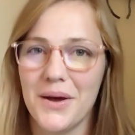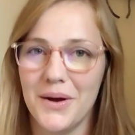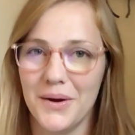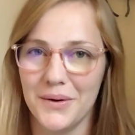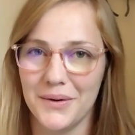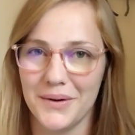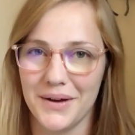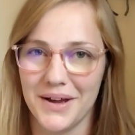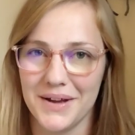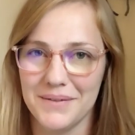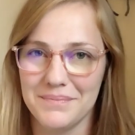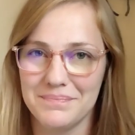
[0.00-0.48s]

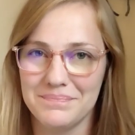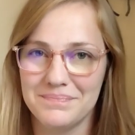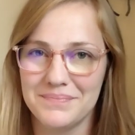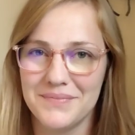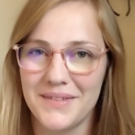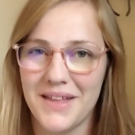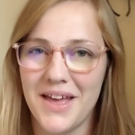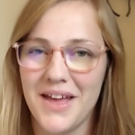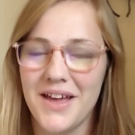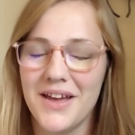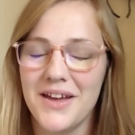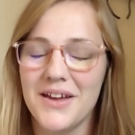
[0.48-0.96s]
Okay,
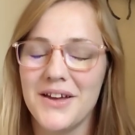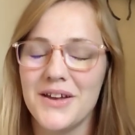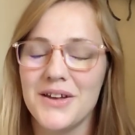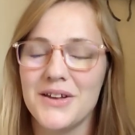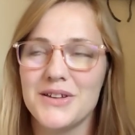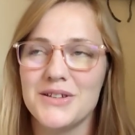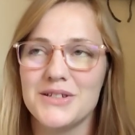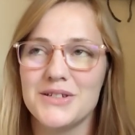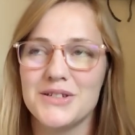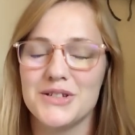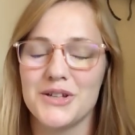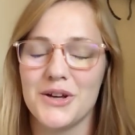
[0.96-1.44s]

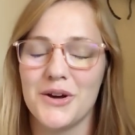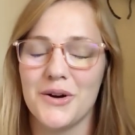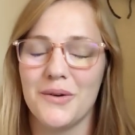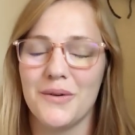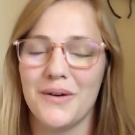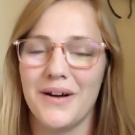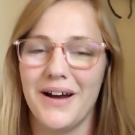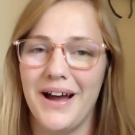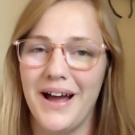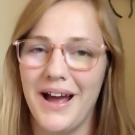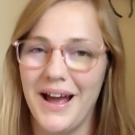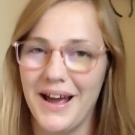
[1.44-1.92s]
so
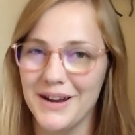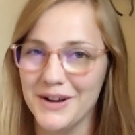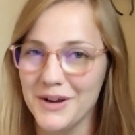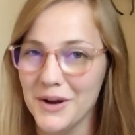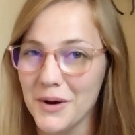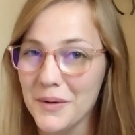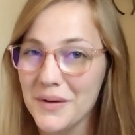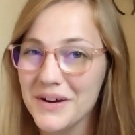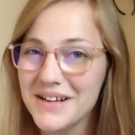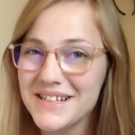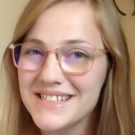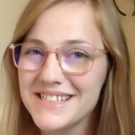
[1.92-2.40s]
I know
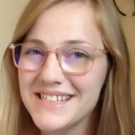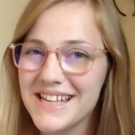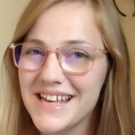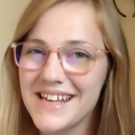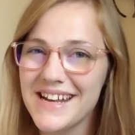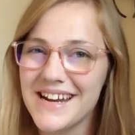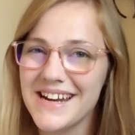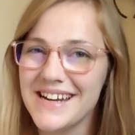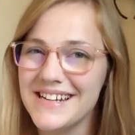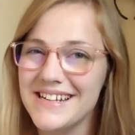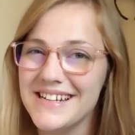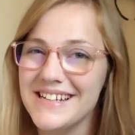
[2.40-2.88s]
I said
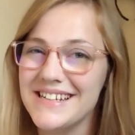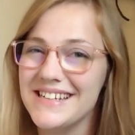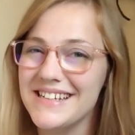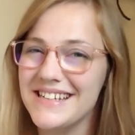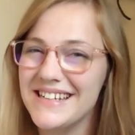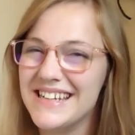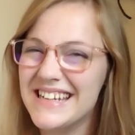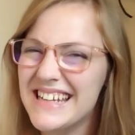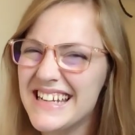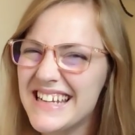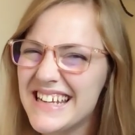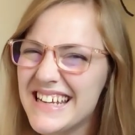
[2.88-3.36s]
I didn't
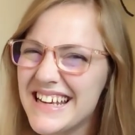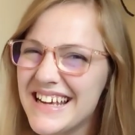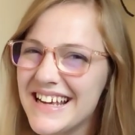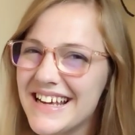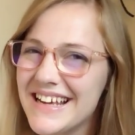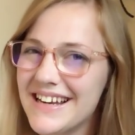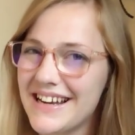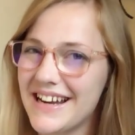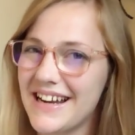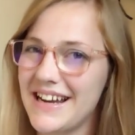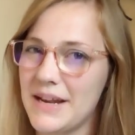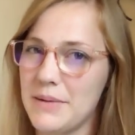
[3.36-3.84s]

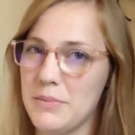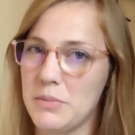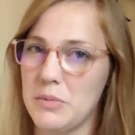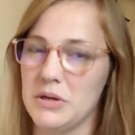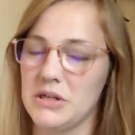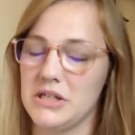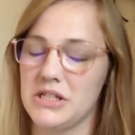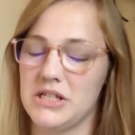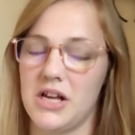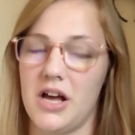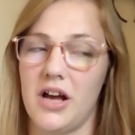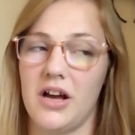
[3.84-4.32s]
need any more
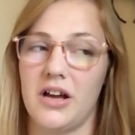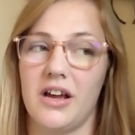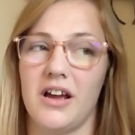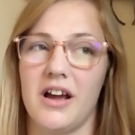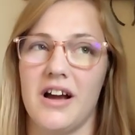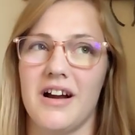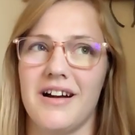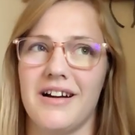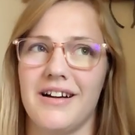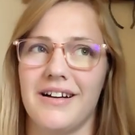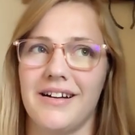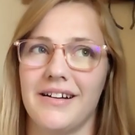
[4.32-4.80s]
sock
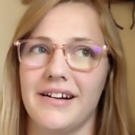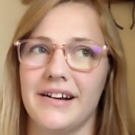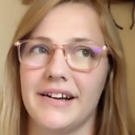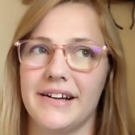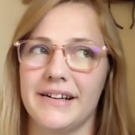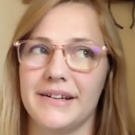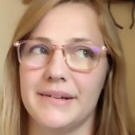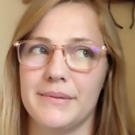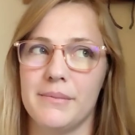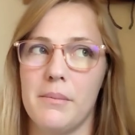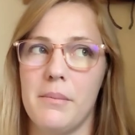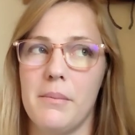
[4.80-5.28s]

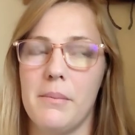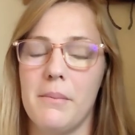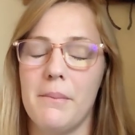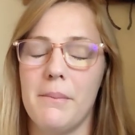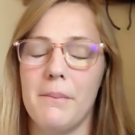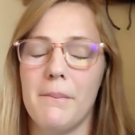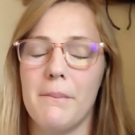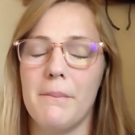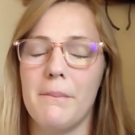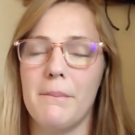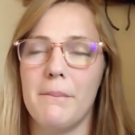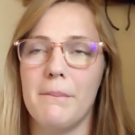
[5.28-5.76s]
yarn,
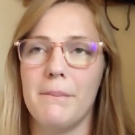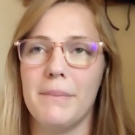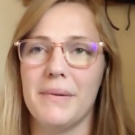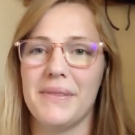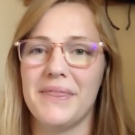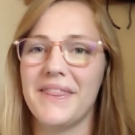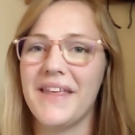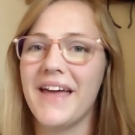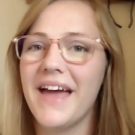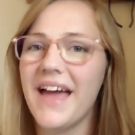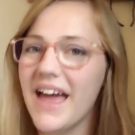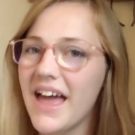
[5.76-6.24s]
but
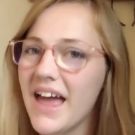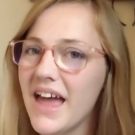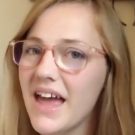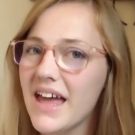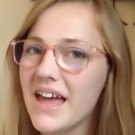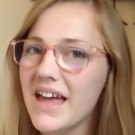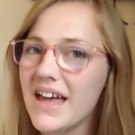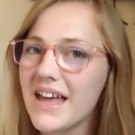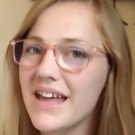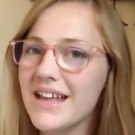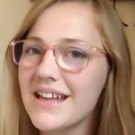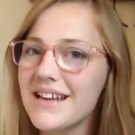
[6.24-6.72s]

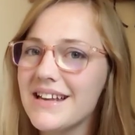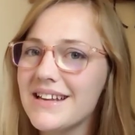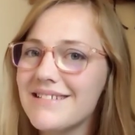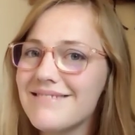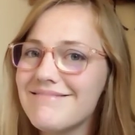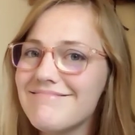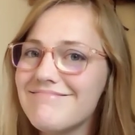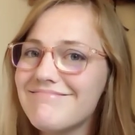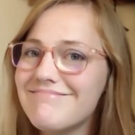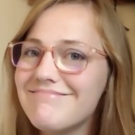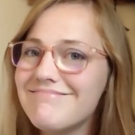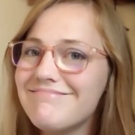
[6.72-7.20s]

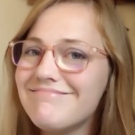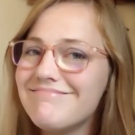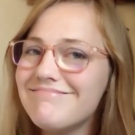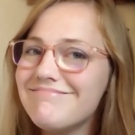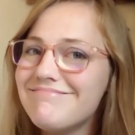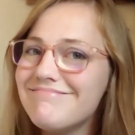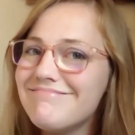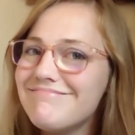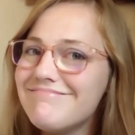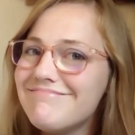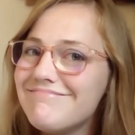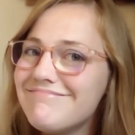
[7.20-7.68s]
then...